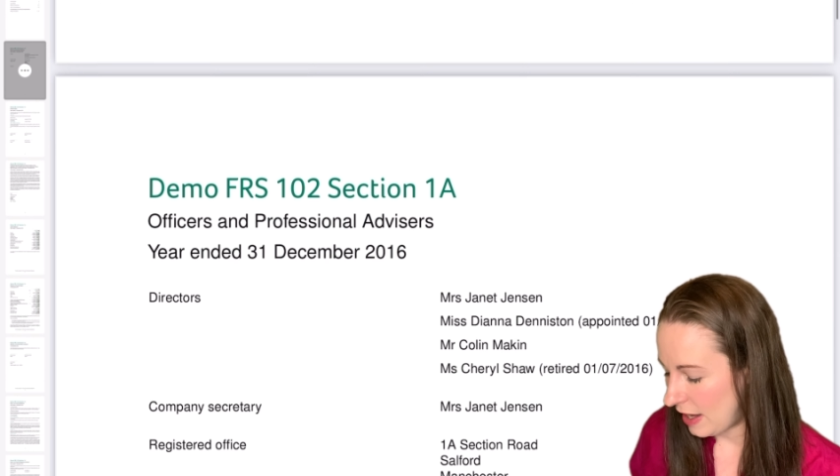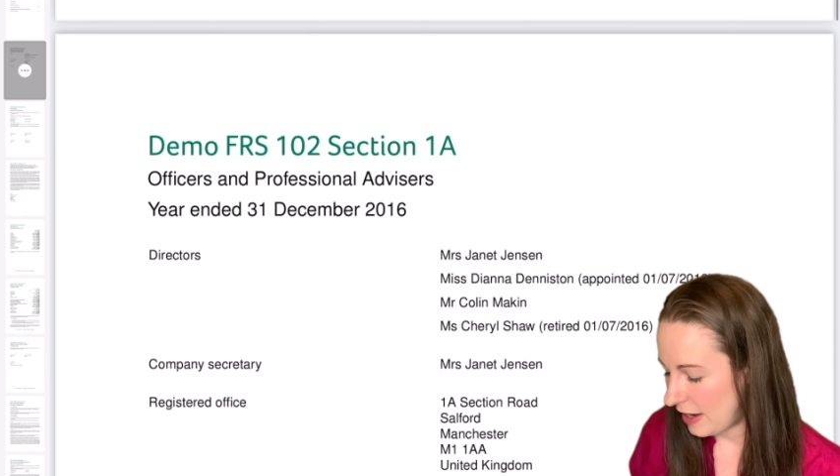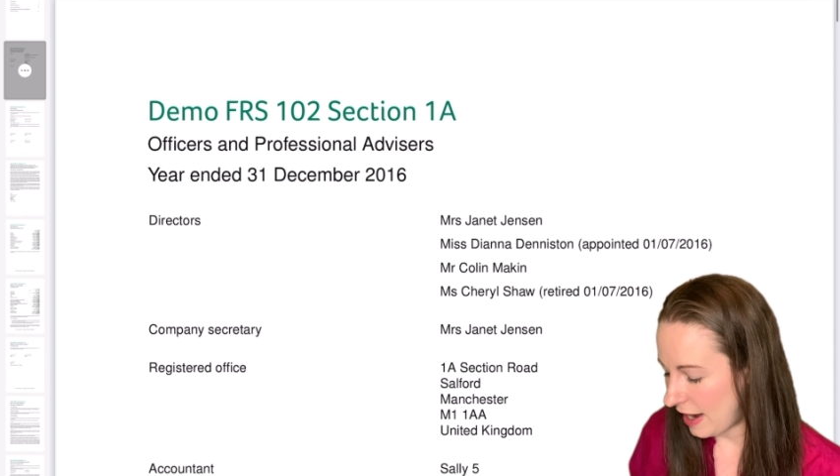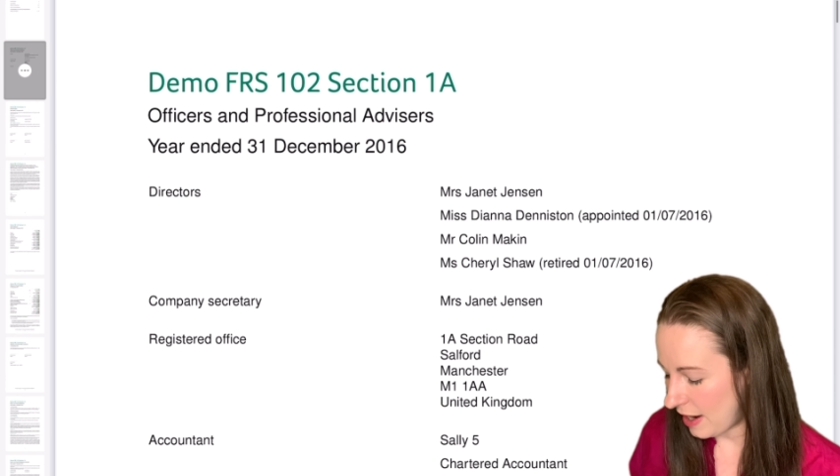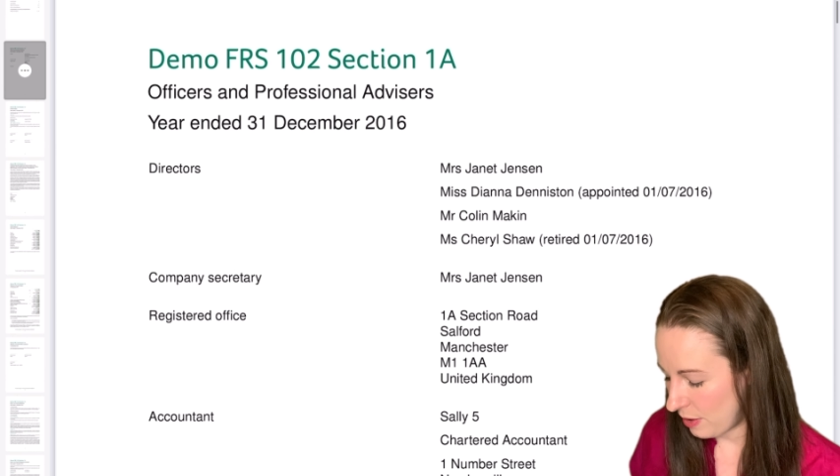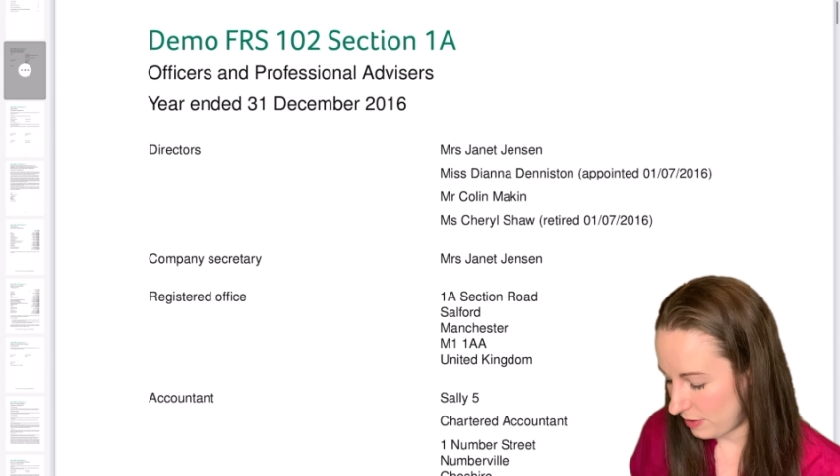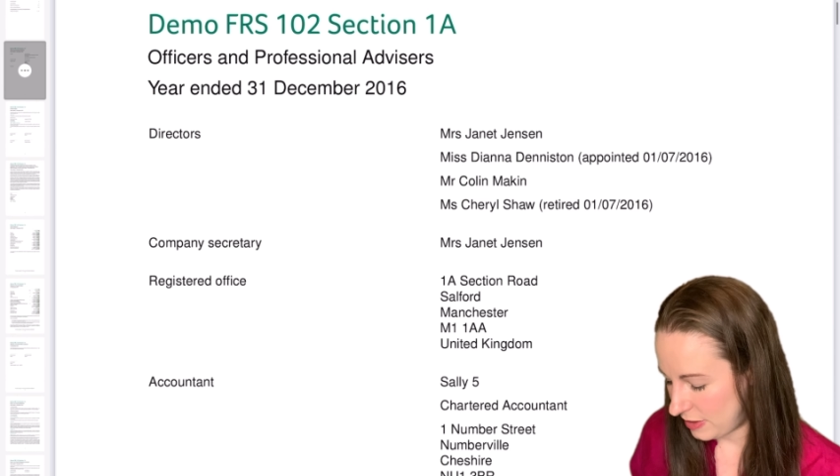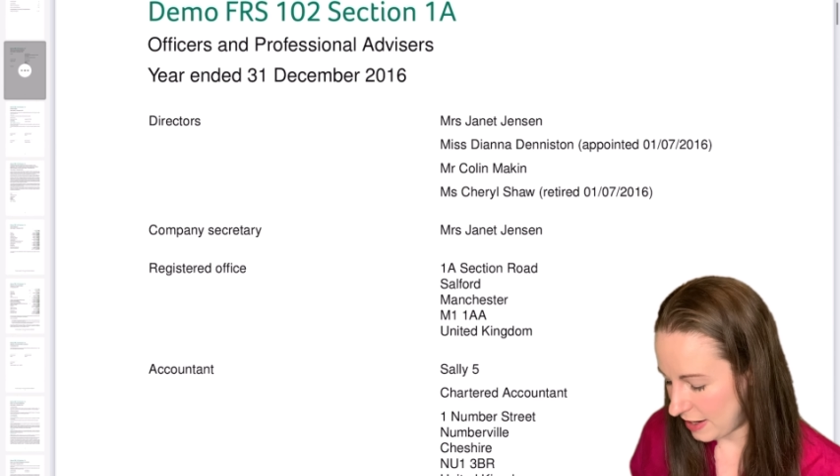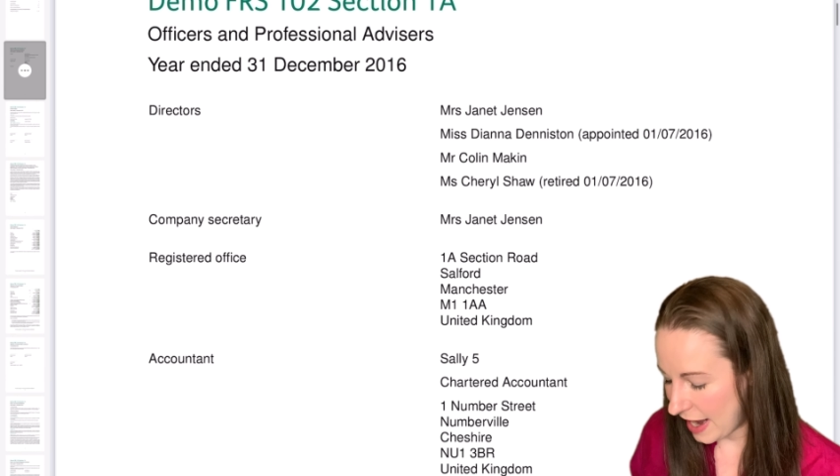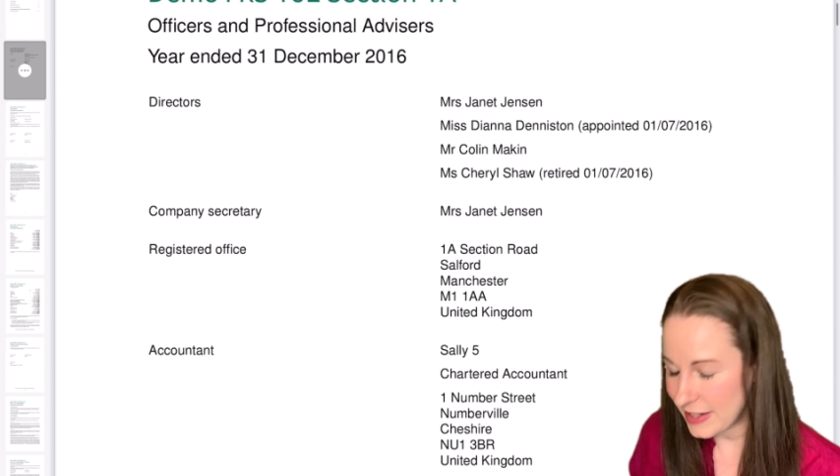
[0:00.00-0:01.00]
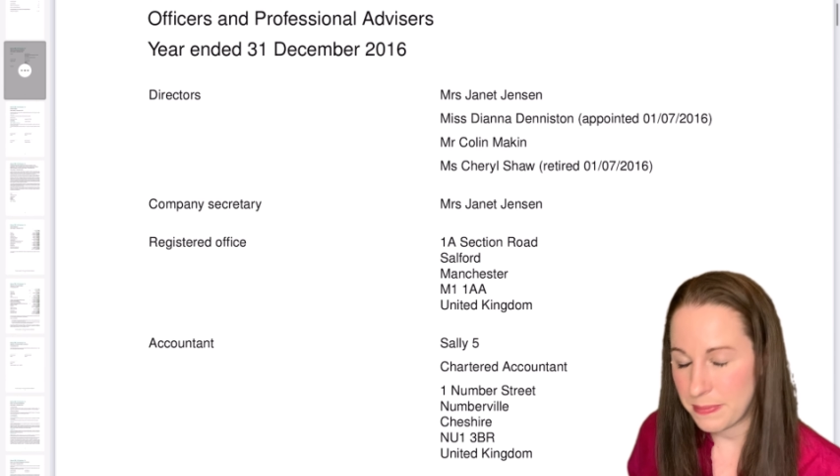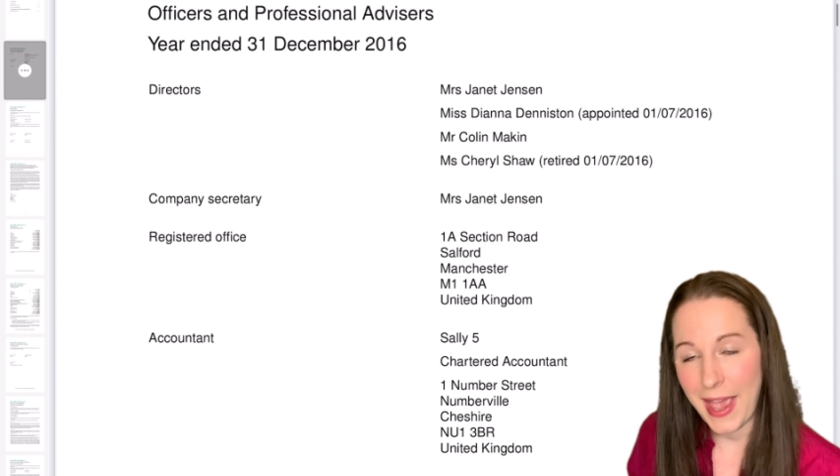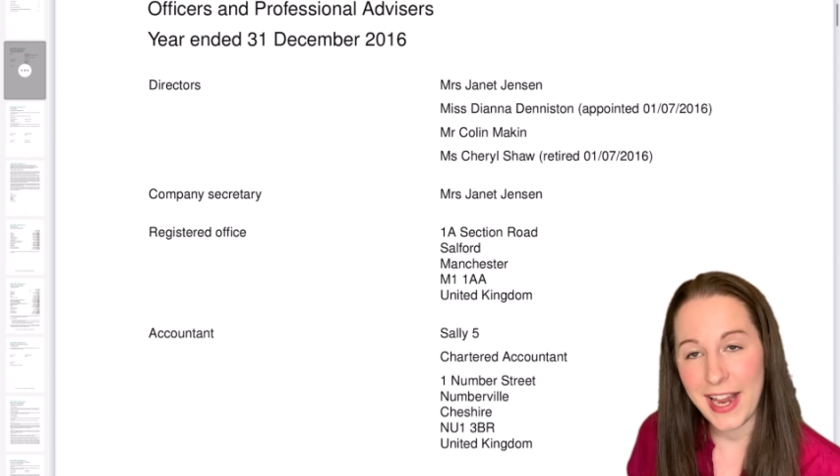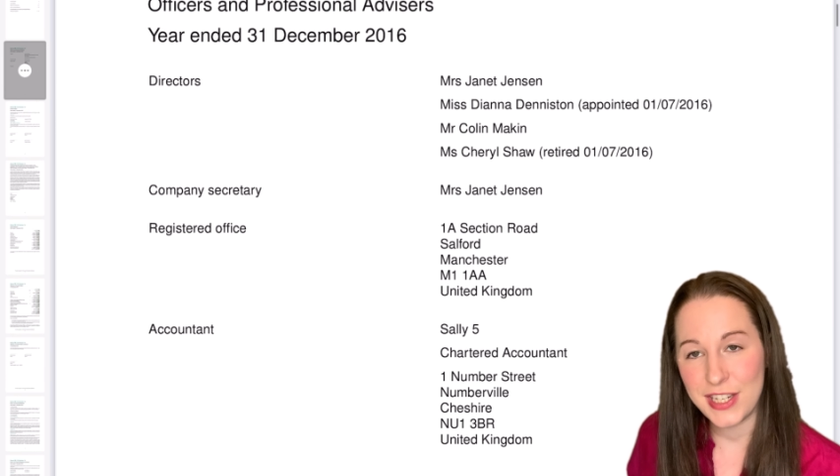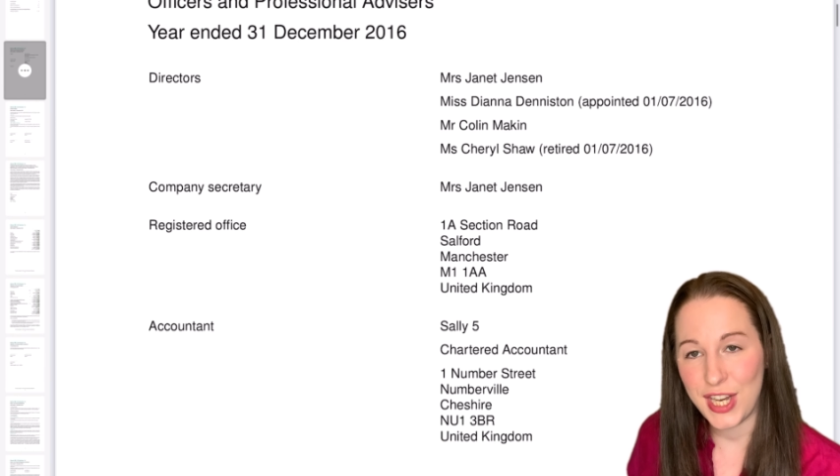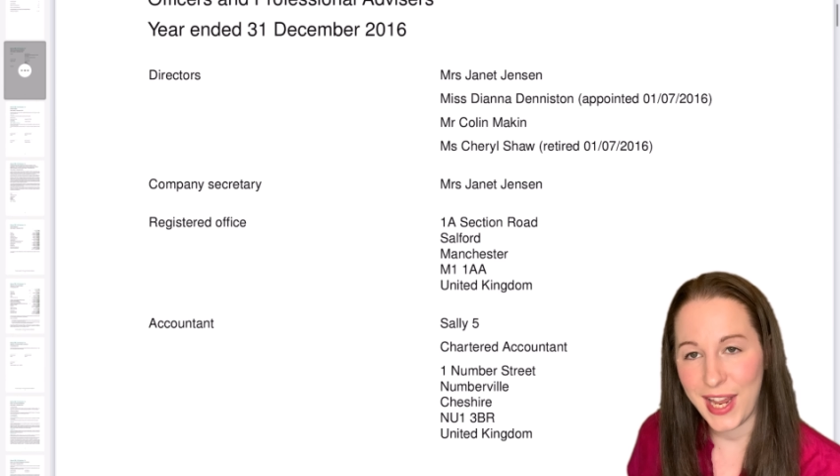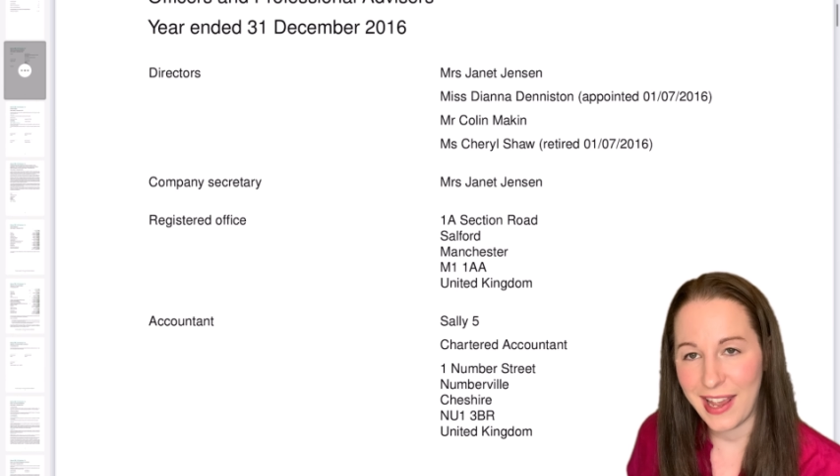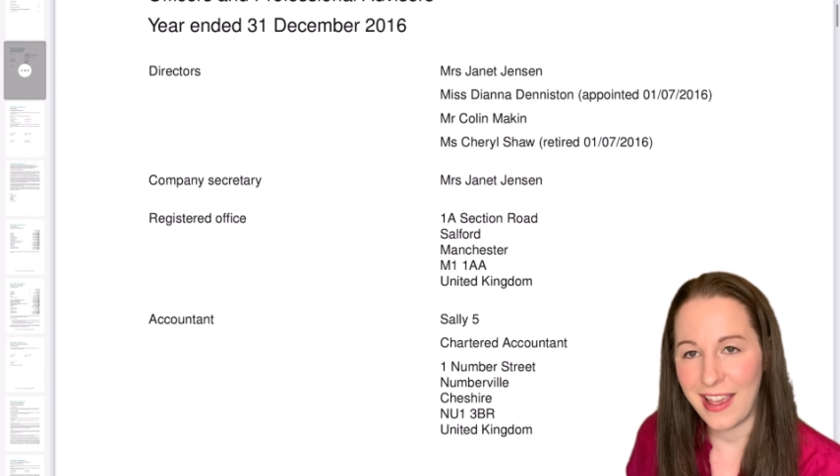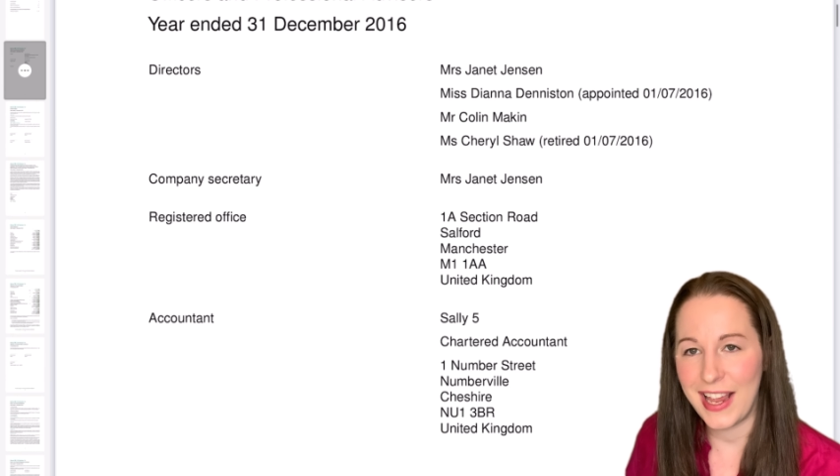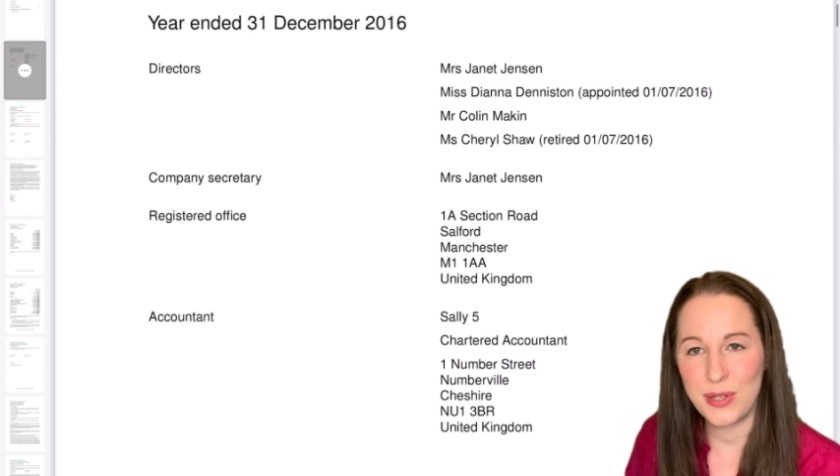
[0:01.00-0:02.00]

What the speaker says: Now, the next page here